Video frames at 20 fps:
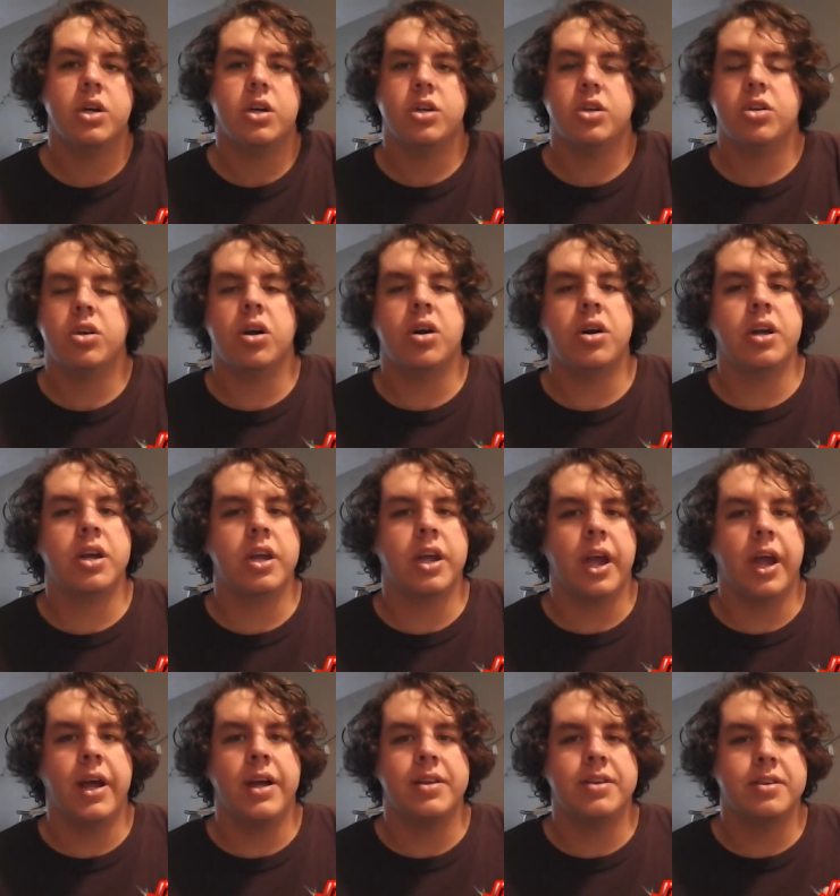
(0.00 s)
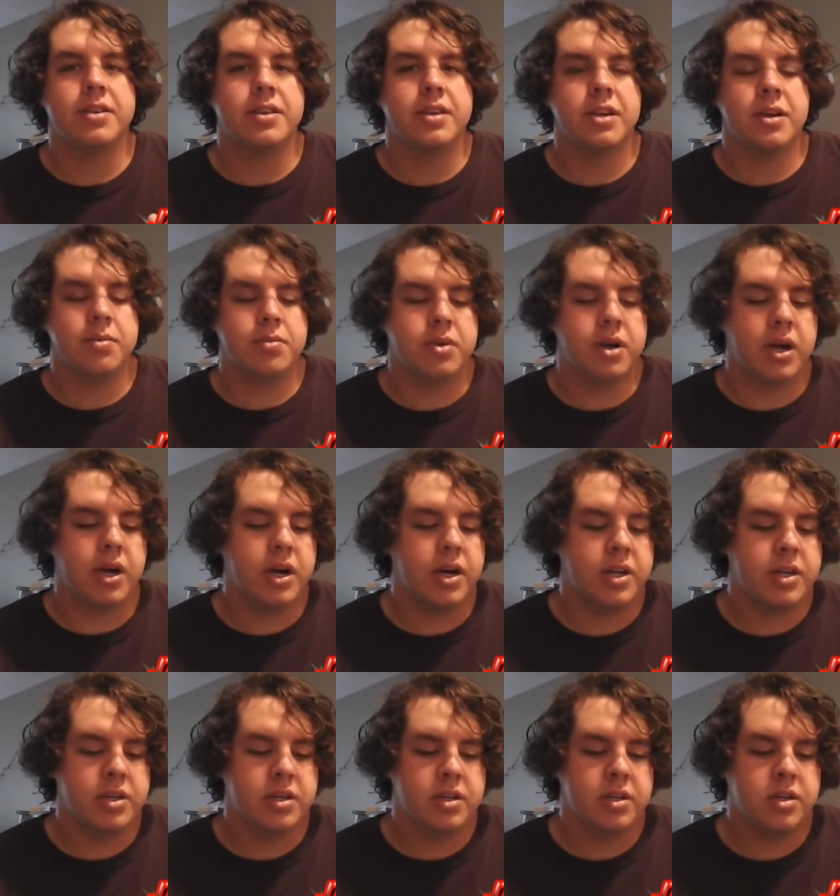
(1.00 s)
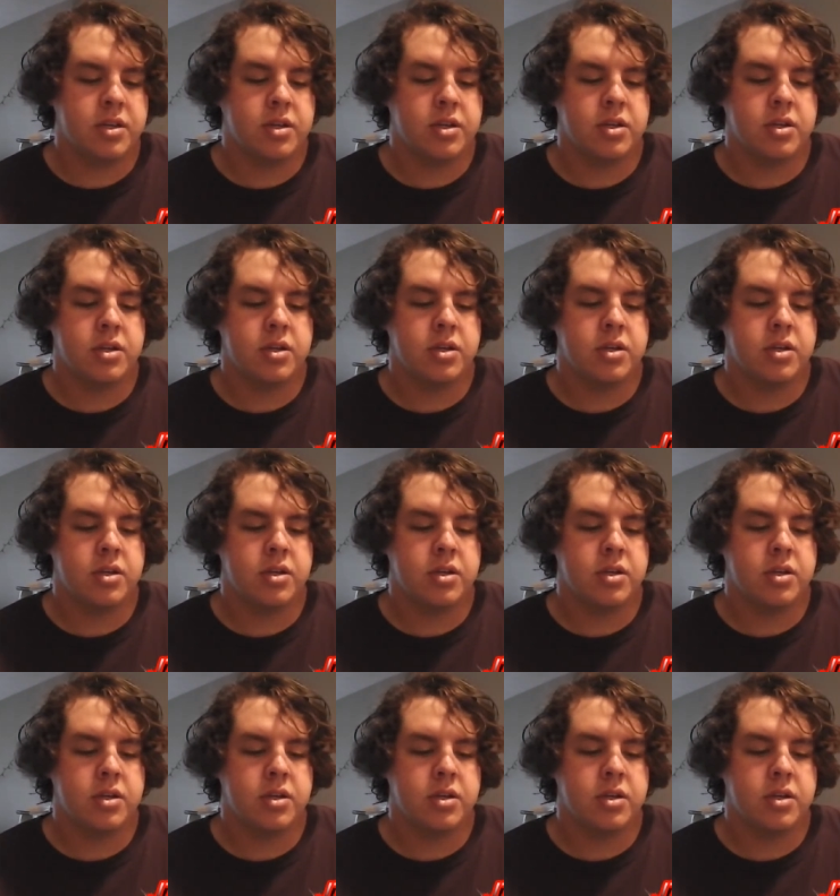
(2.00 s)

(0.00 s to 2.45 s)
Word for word: Starting at Slipknot's.